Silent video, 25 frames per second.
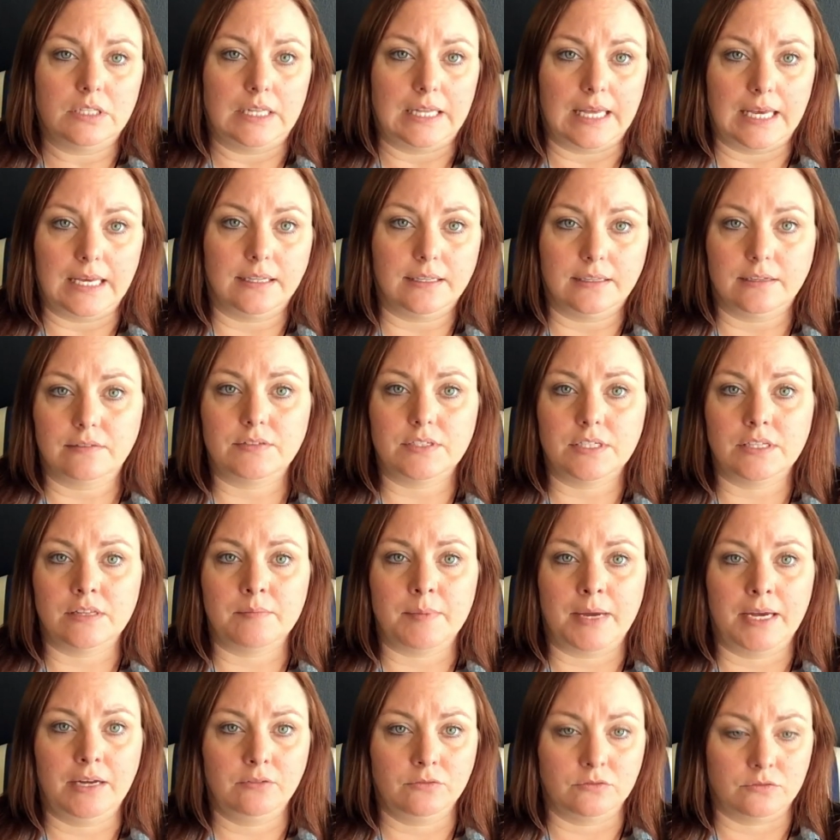They lived in the
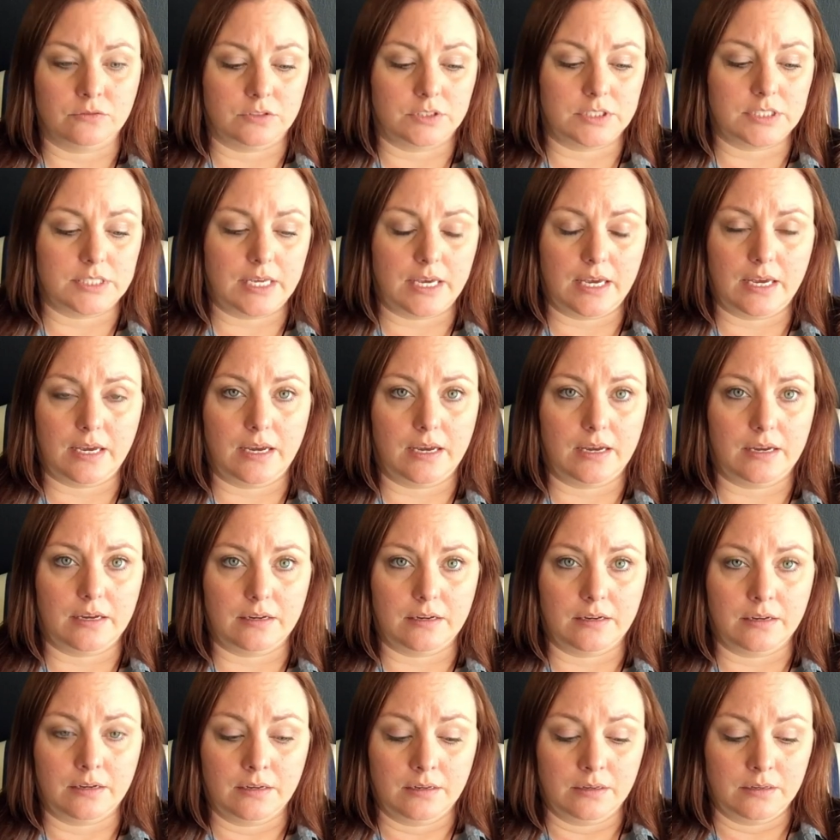mountains. They